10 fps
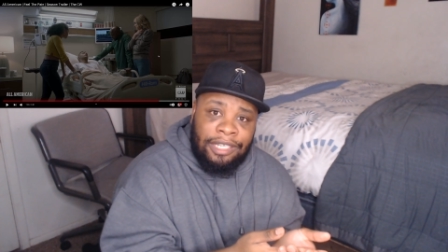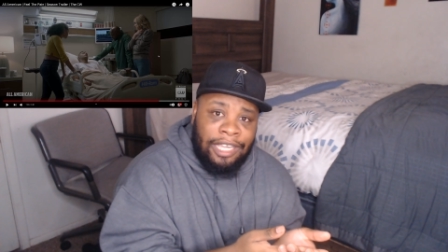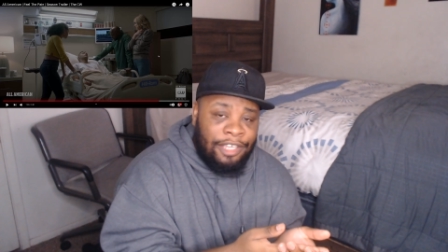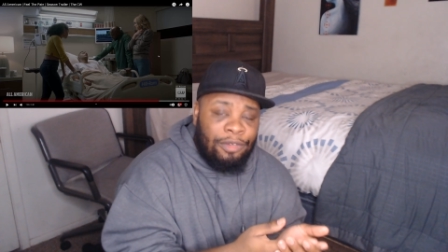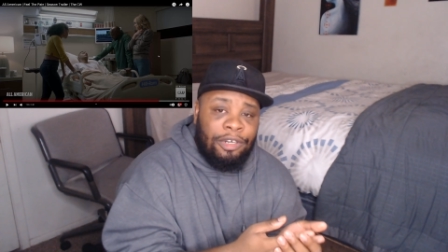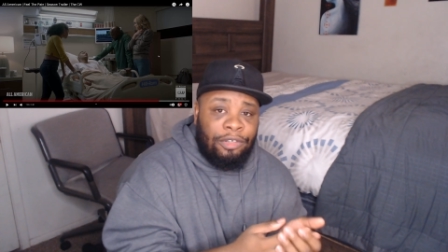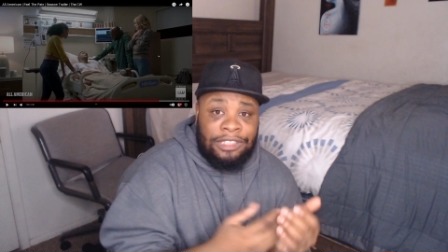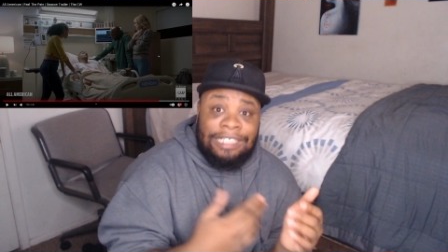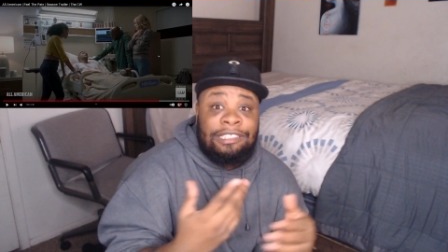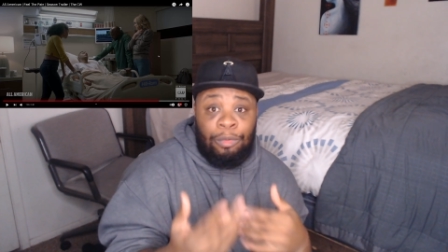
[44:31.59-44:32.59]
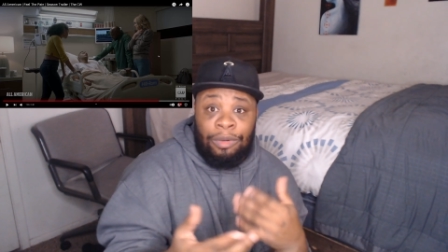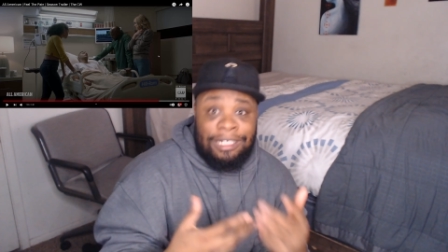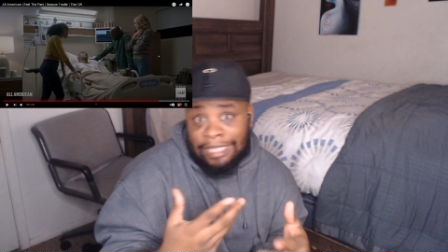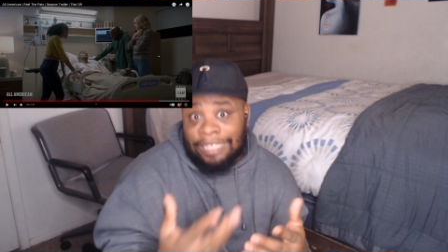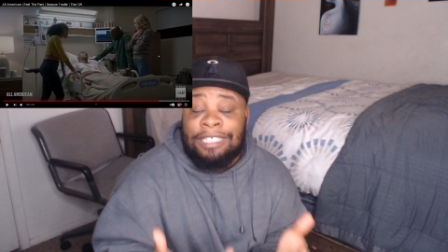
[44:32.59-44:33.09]
And you know she's the one that's
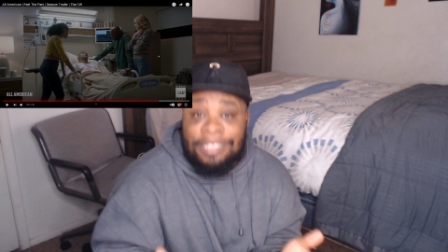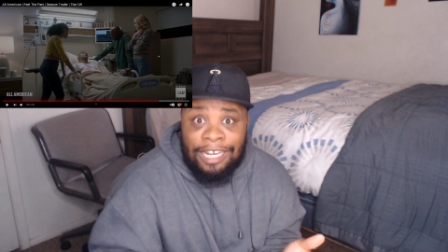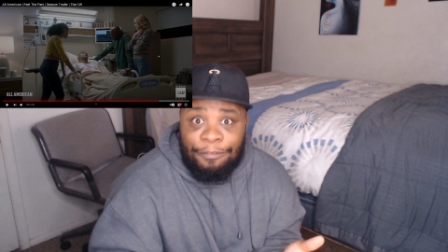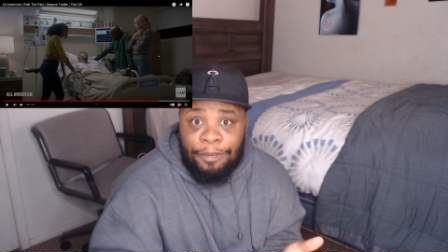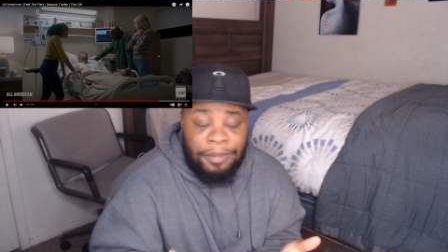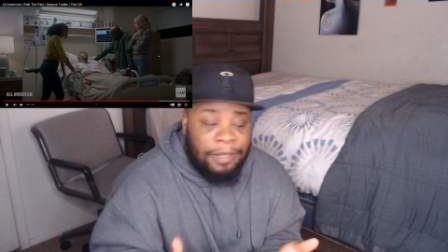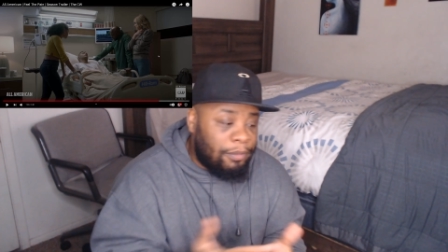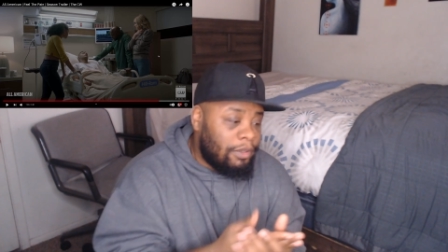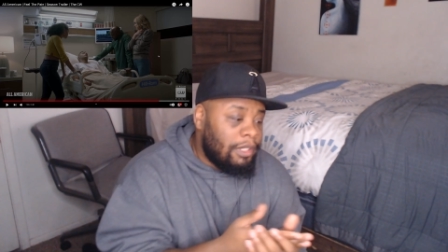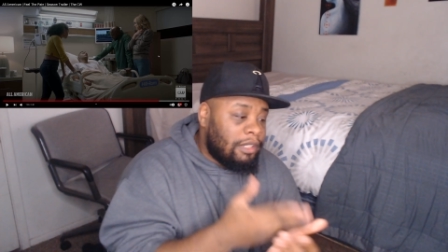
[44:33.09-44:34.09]
actually there for people.